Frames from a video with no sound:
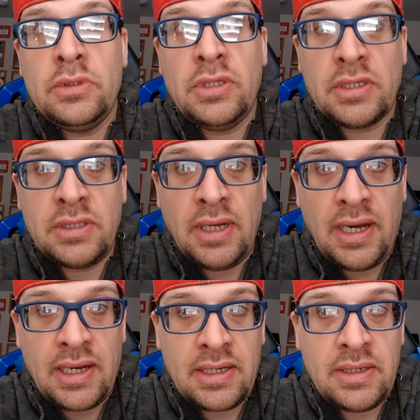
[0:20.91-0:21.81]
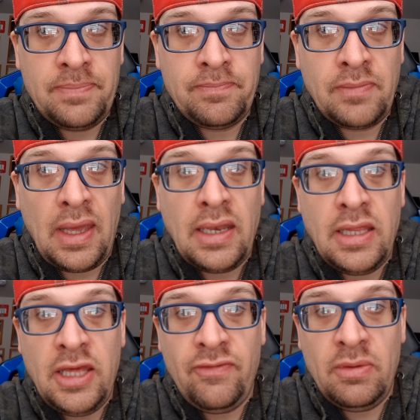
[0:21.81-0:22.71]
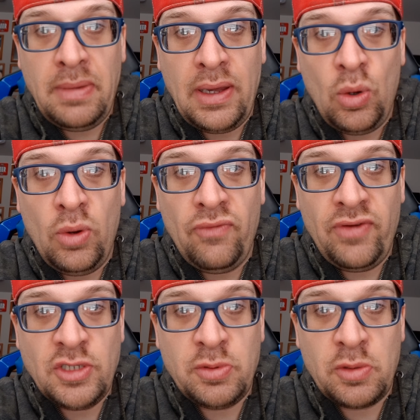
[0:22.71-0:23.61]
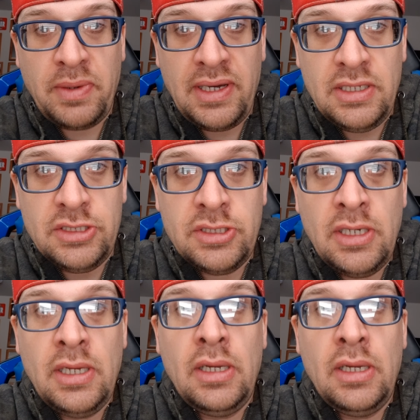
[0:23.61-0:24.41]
TikTok, and even my own Facebook page.